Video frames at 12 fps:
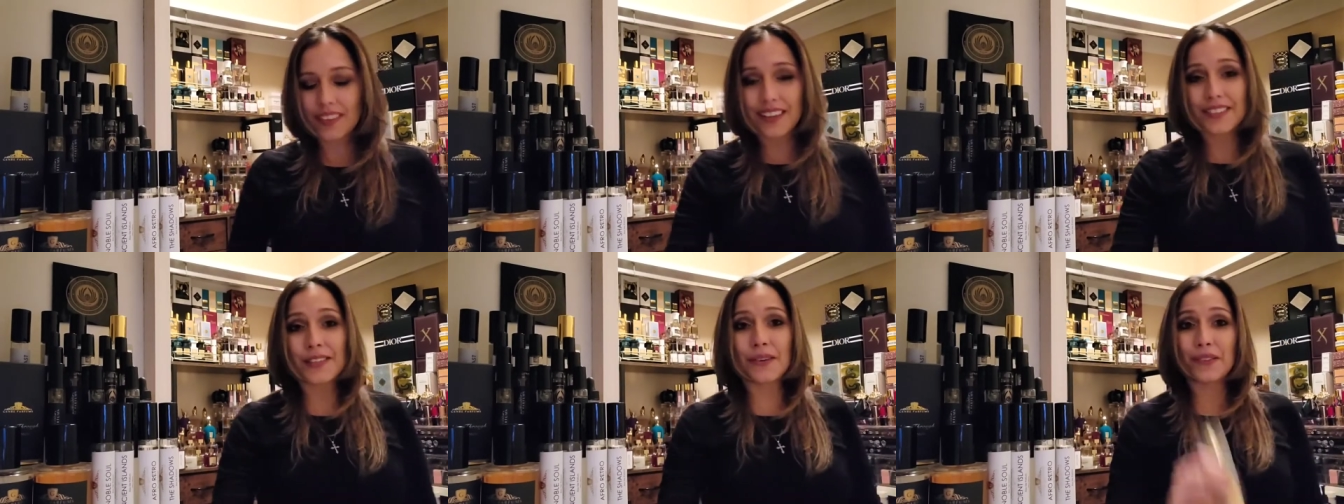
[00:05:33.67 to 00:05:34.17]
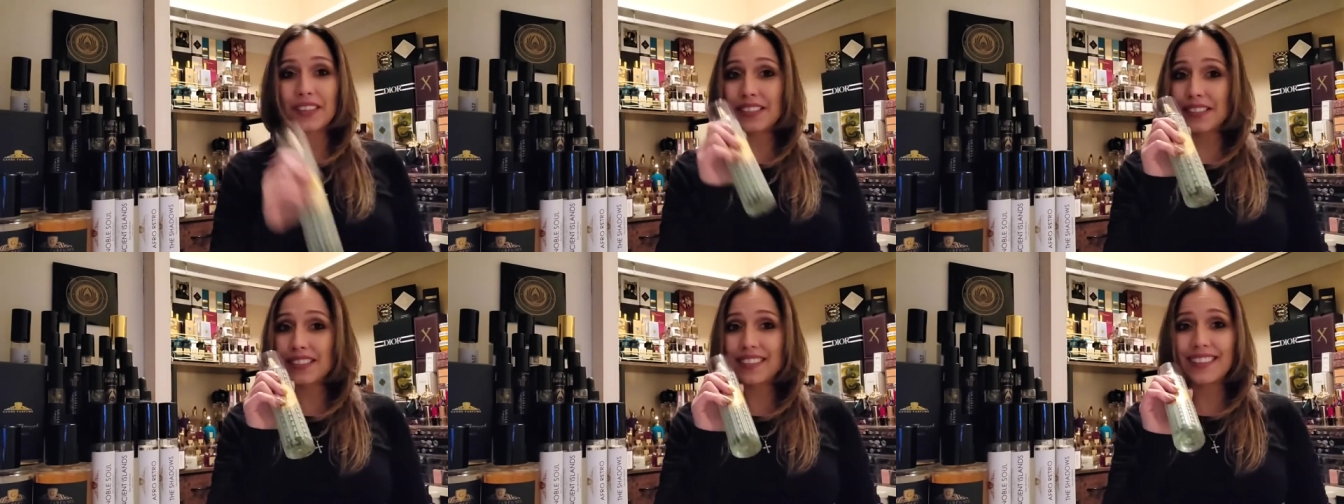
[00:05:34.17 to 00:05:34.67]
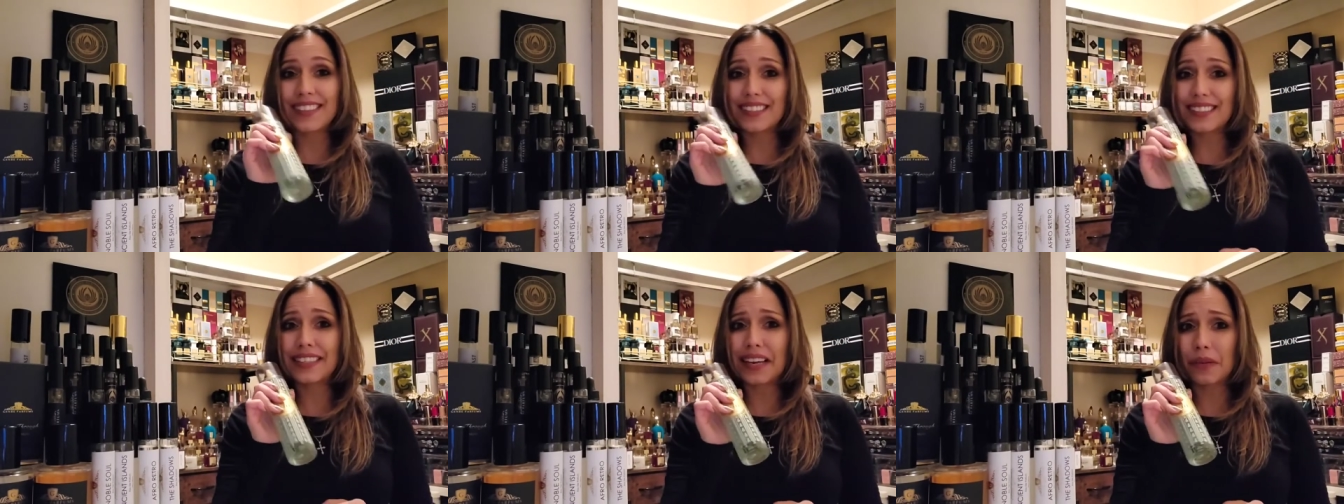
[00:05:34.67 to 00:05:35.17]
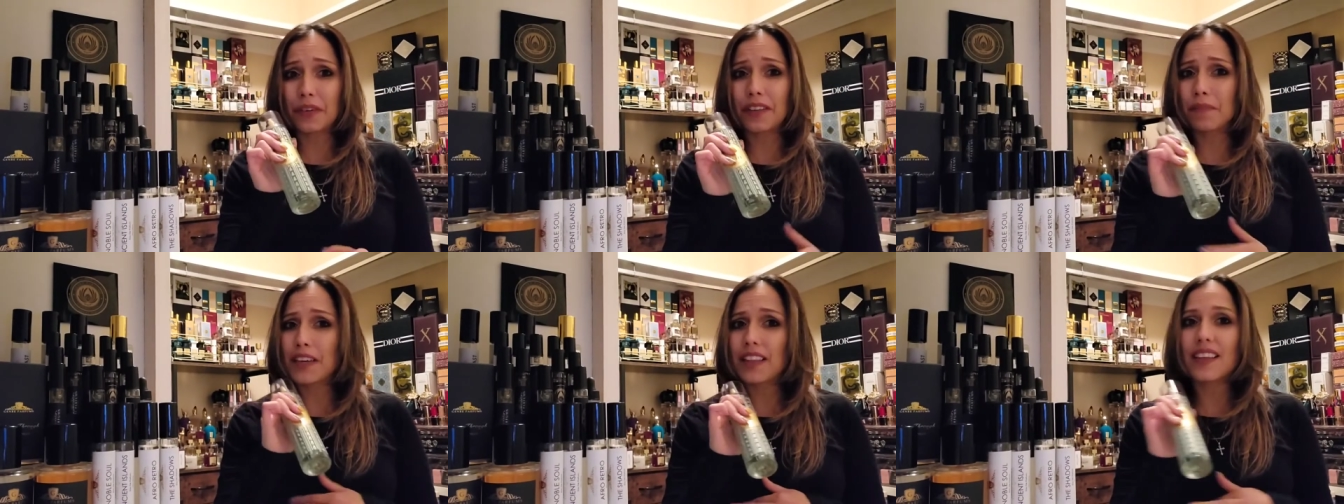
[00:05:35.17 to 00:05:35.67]
So this, this stayed with
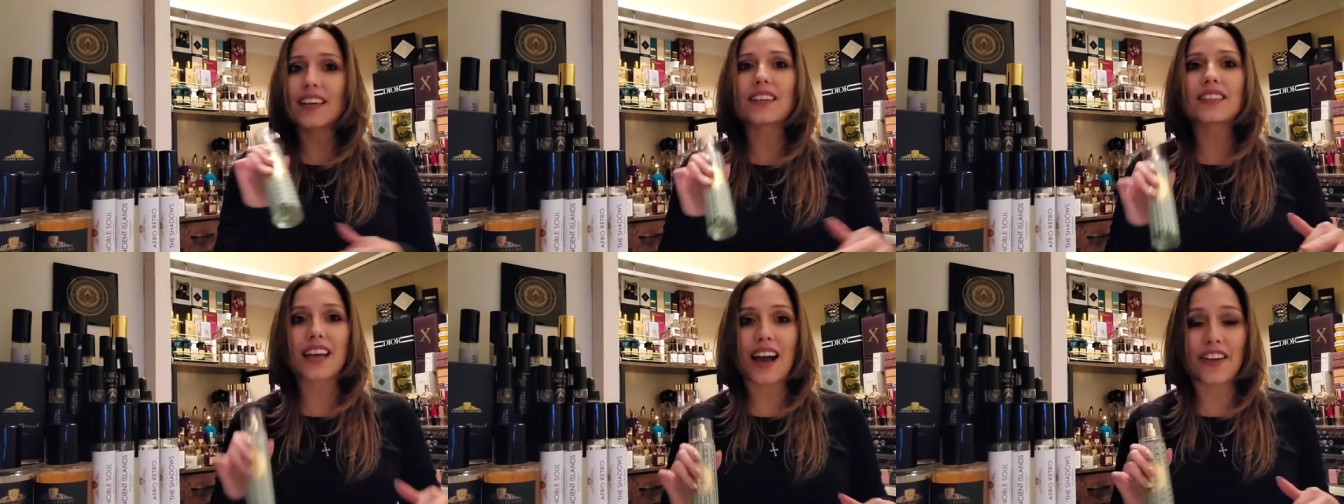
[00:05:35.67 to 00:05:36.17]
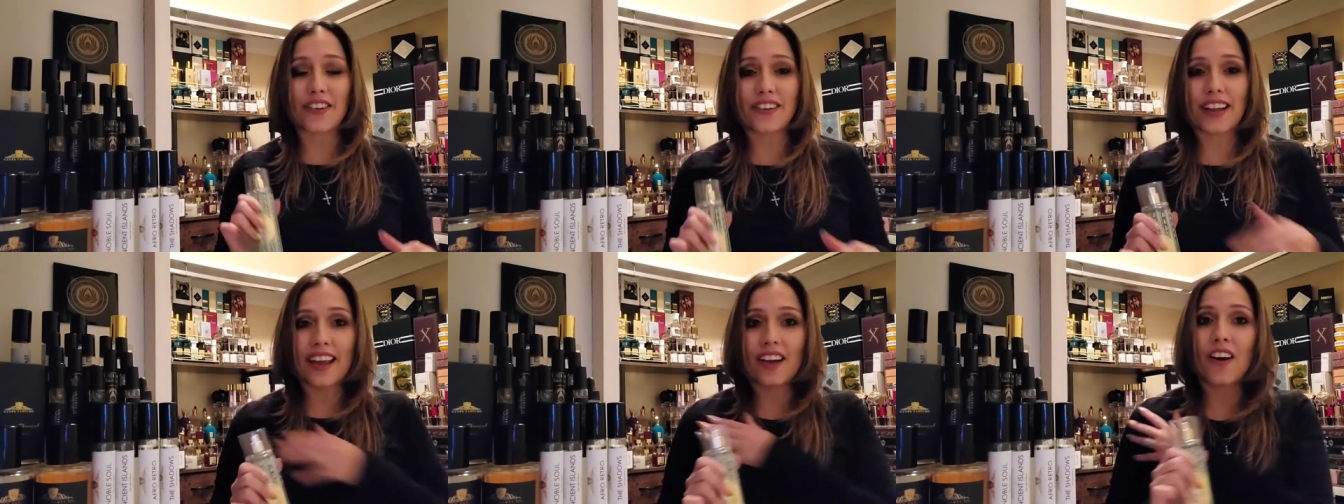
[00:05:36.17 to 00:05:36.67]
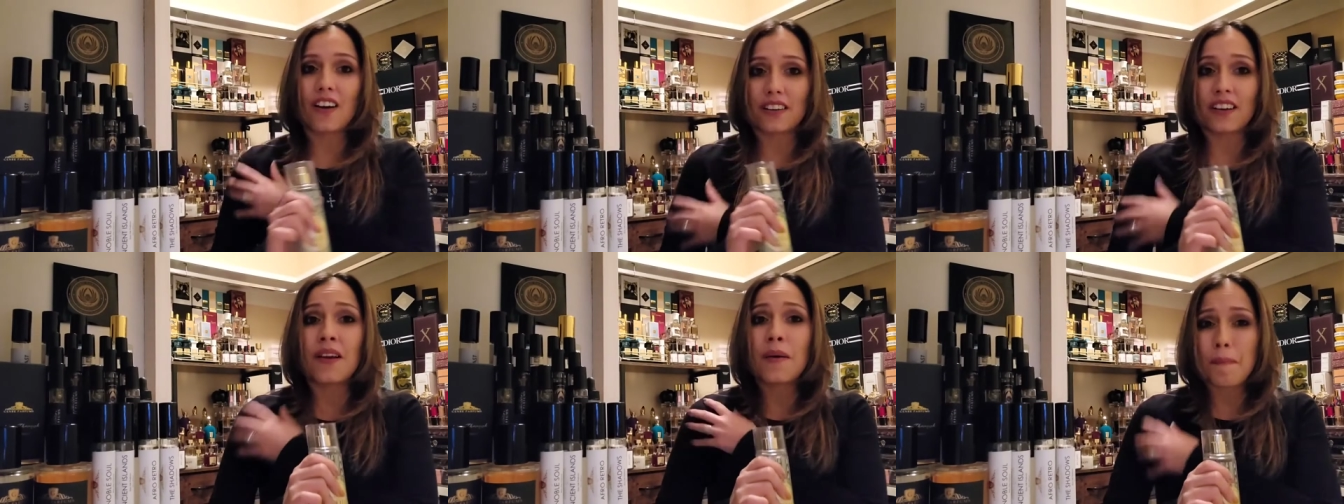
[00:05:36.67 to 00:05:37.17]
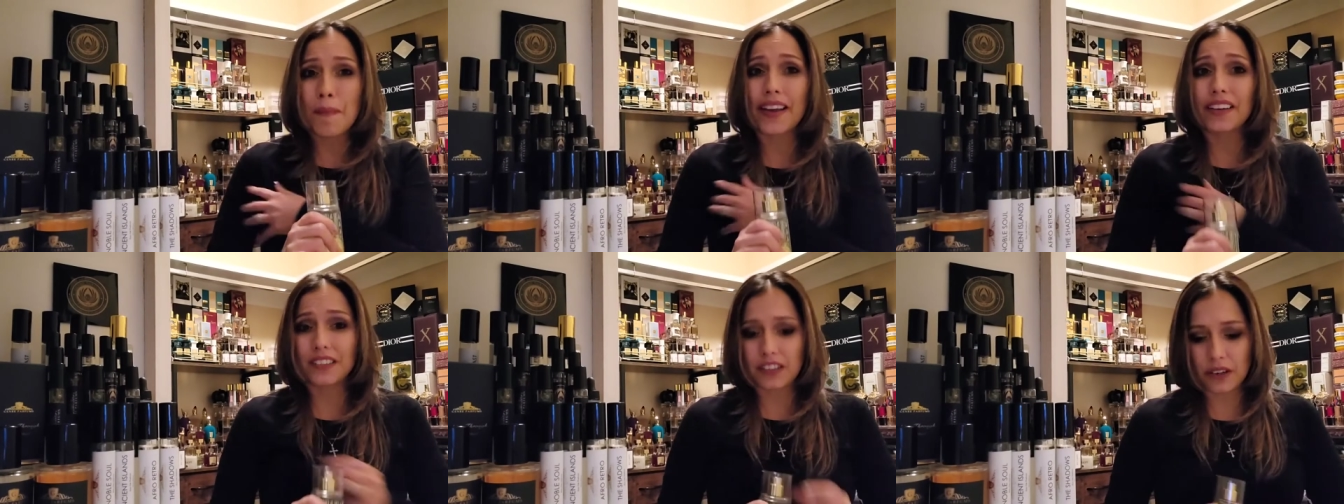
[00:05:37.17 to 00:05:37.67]
me the entire day on my
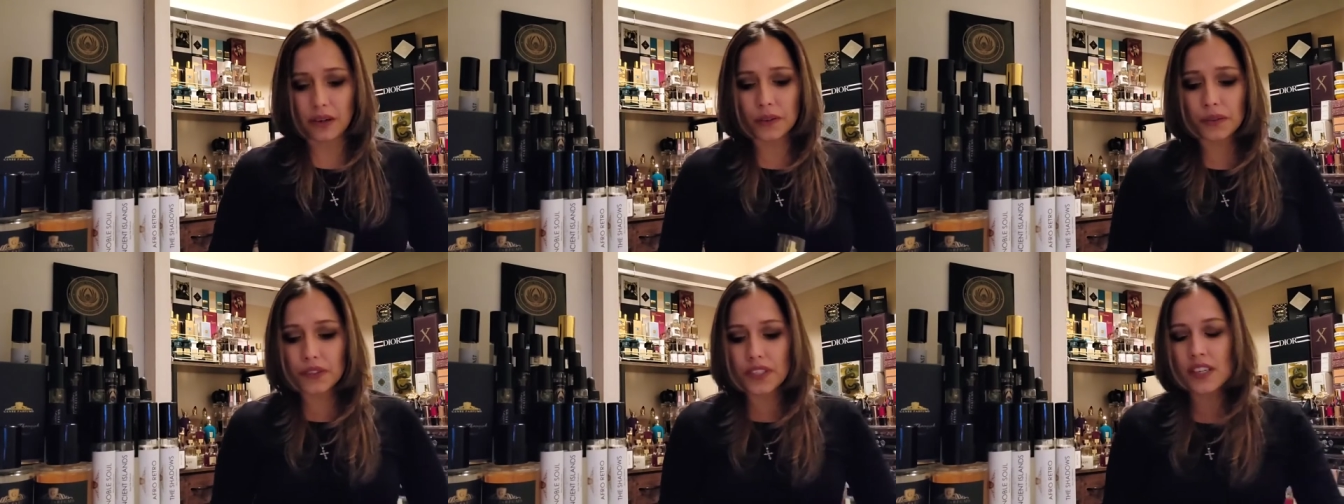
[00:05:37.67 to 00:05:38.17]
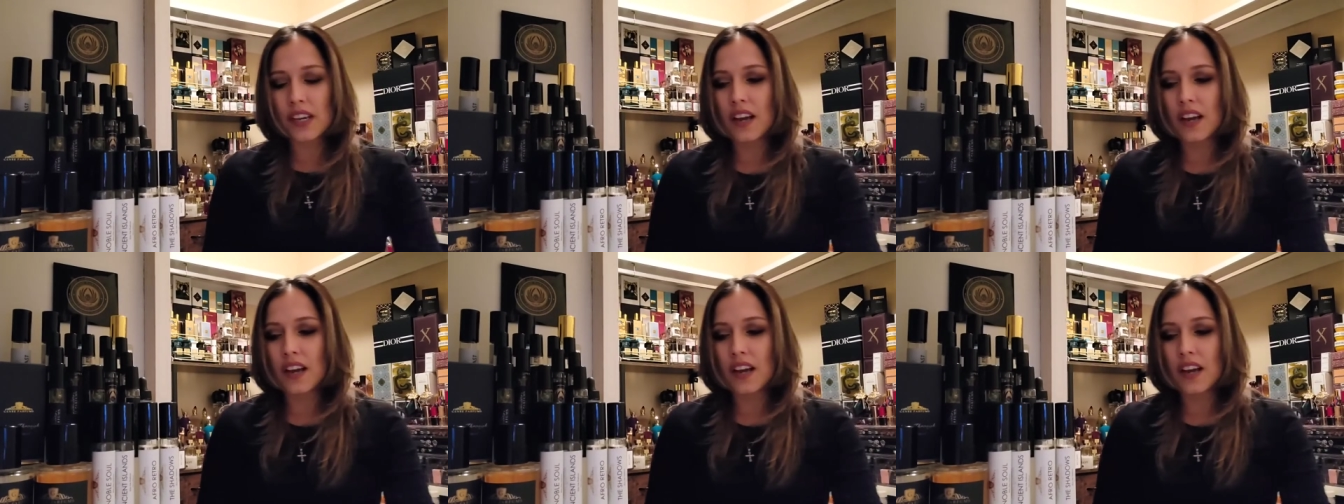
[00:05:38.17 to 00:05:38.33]
clothes.